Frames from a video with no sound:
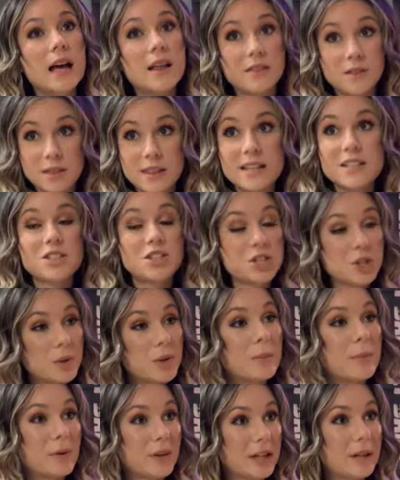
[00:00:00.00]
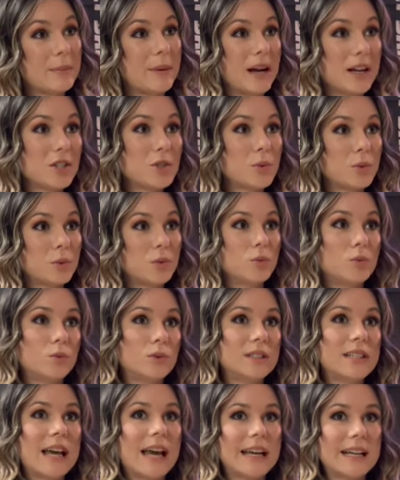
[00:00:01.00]
This tour pretty much
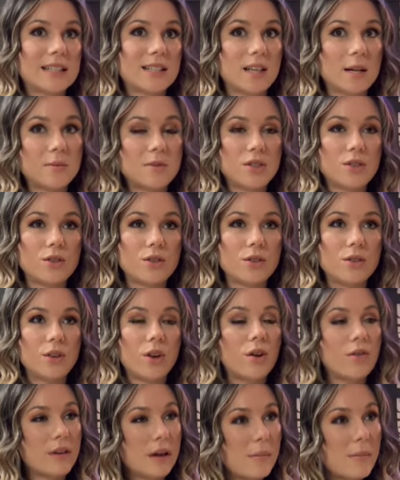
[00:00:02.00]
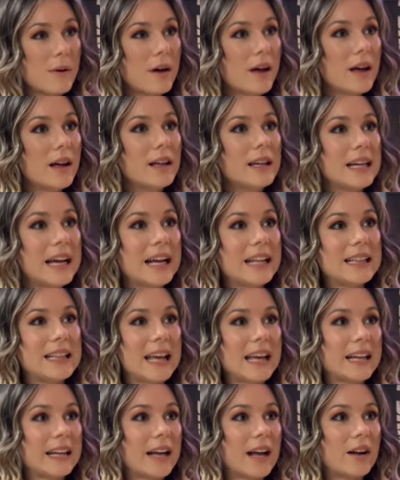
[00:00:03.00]
will take us up to November, and
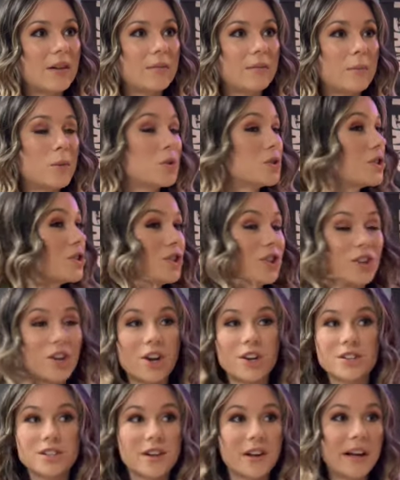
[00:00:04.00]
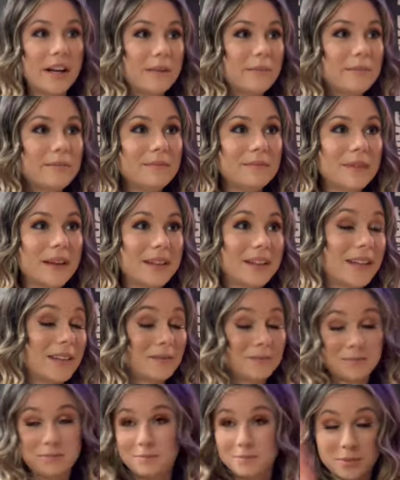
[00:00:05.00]
then more studio time, and
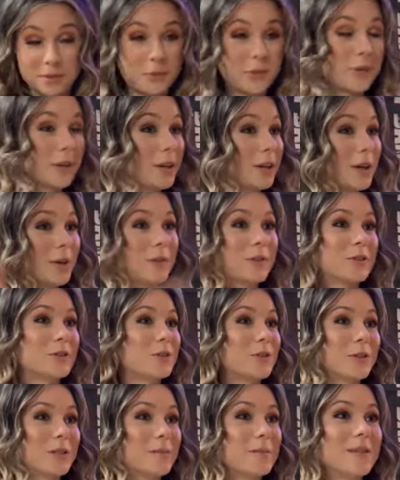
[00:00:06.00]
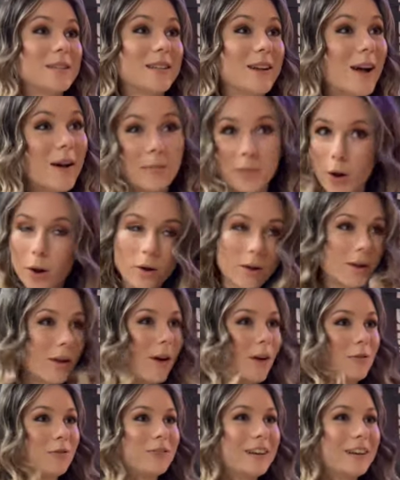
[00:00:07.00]
then before you know it, it's Christmas and I'm knocking off.